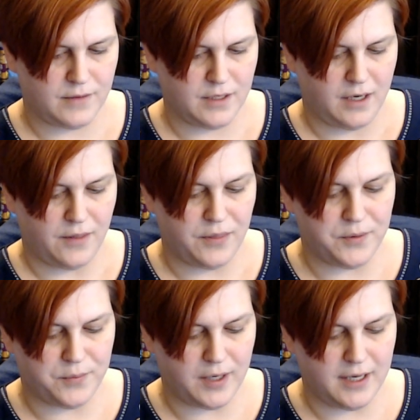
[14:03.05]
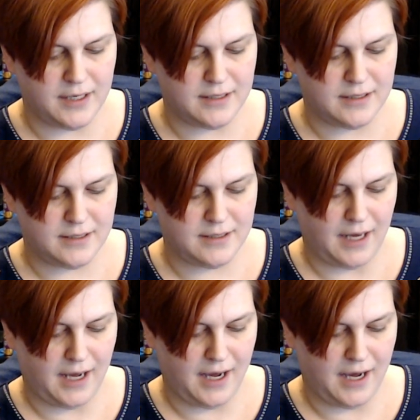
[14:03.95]
the one
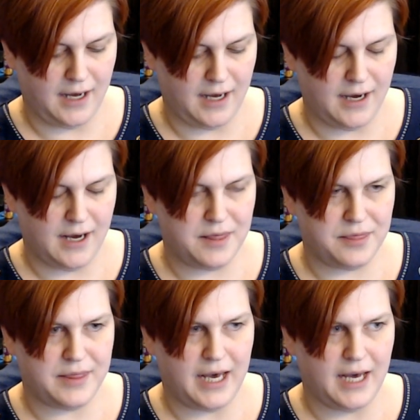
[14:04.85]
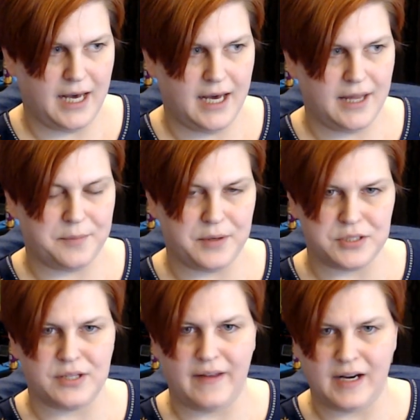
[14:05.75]
that the
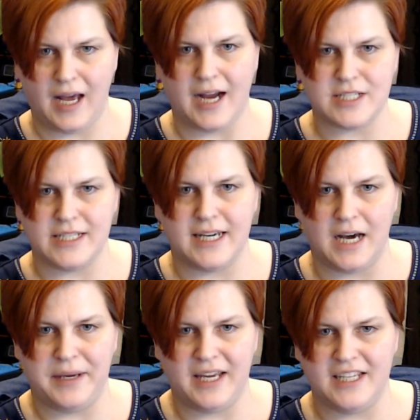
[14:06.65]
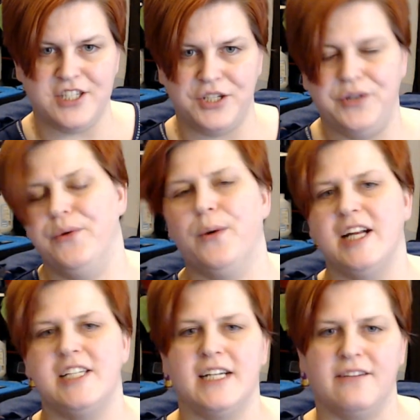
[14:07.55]
person that actually got me into
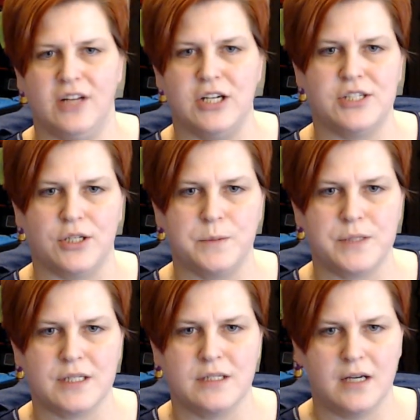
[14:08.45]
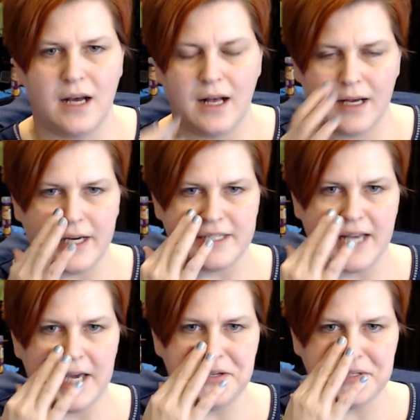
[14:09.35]
watching Flosstubes. Because I
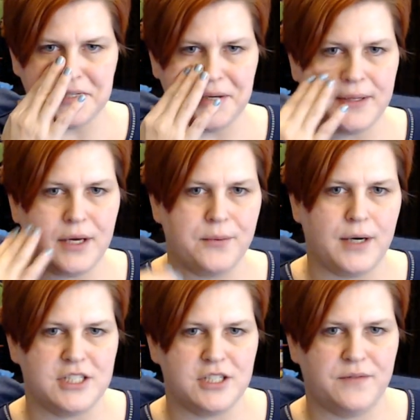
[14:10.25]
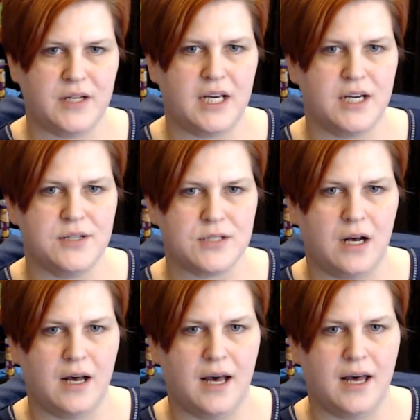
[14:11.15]
used to only watch videos
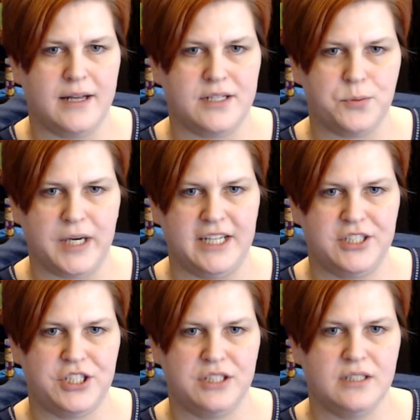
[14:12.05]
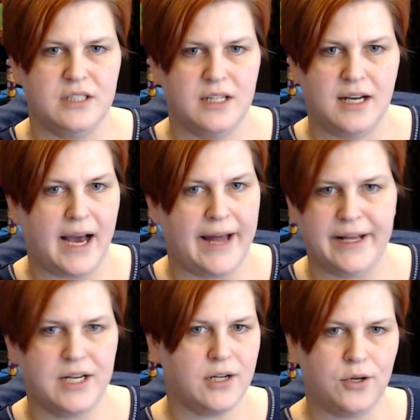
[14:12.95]
on Twitch. I
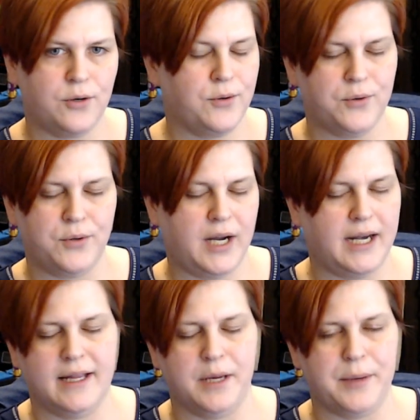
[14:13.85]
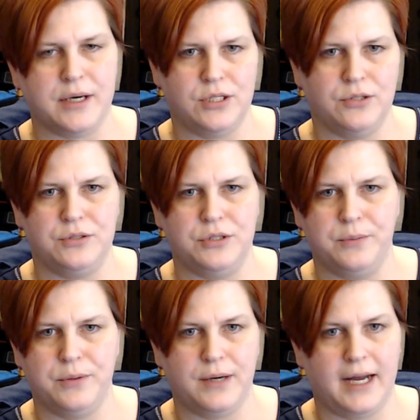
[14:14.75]
didn't know anything about YouTube.
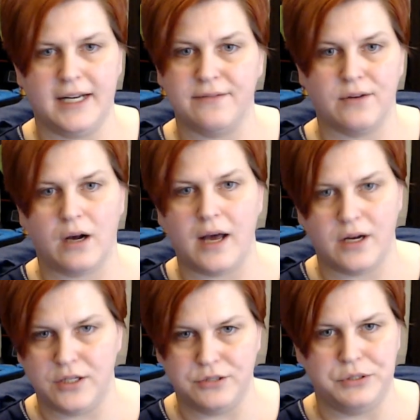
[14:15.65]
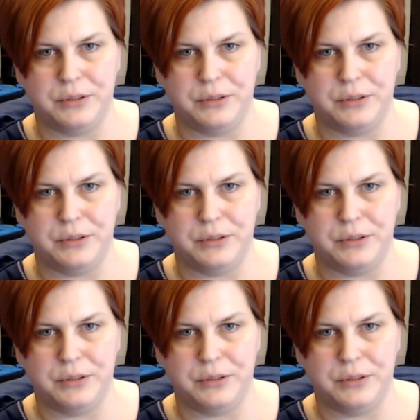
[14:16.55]
I never got on YouTube.